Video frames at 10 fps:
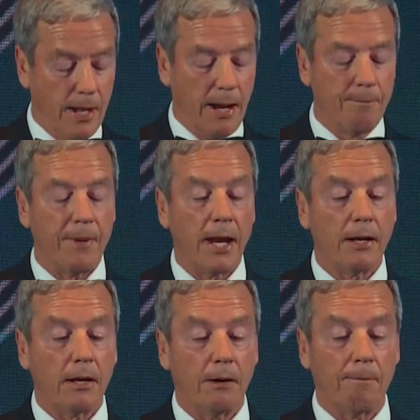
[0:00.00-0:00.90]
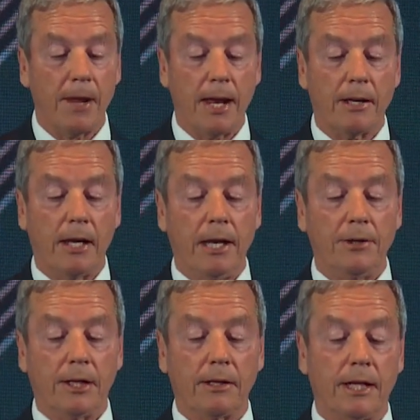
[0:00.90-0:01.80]
and bad
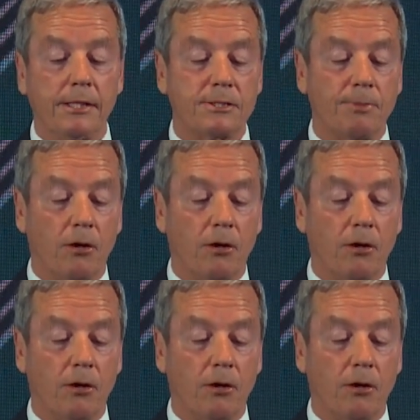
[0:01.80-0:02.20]
lending needs to be